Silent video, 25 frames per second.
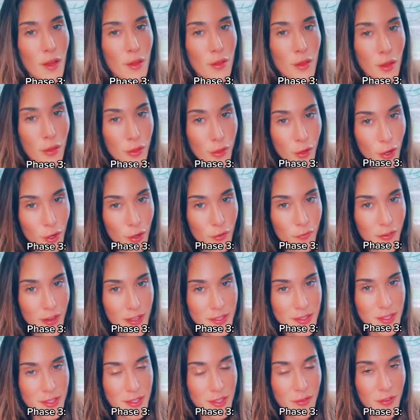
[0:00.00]
The third
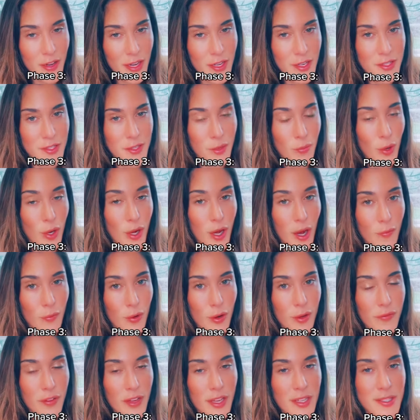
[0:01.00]
phase is defined as the
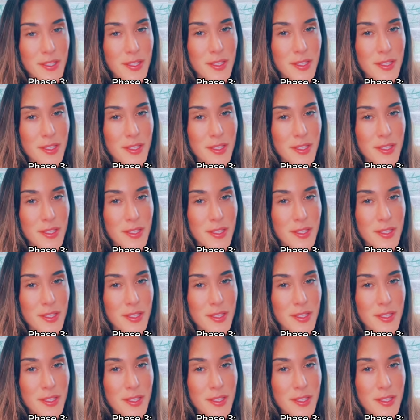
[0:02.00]
recovery phase,